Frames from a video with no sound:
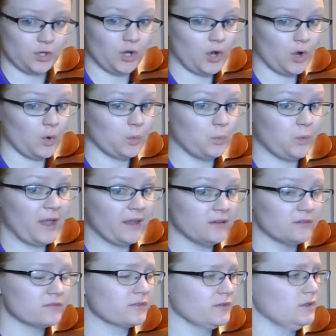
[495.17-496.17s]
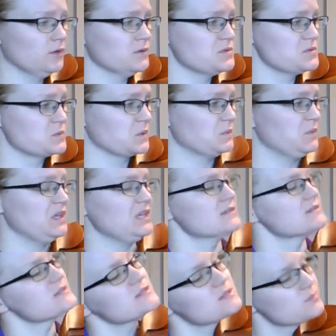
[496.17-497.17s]
go when for those
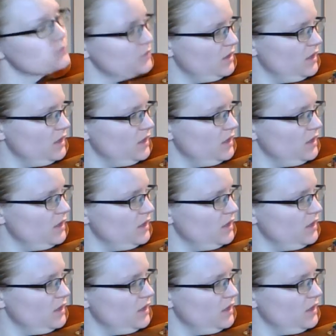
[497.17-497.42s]
repeats.